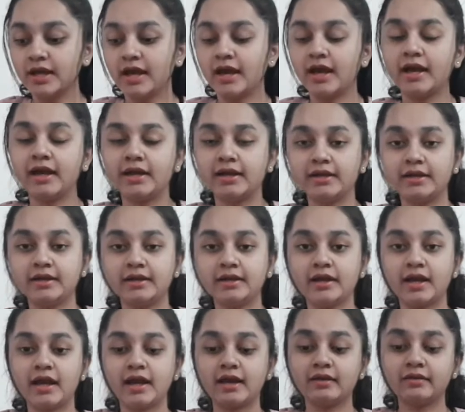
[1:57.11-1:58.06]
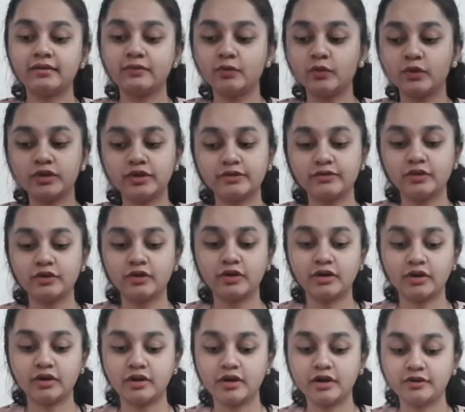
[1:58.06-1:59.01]
and I won't give you
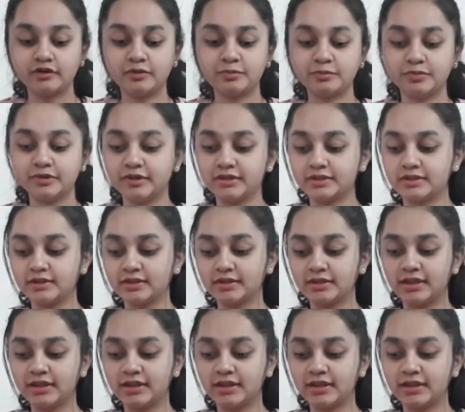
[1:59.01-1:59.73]
100%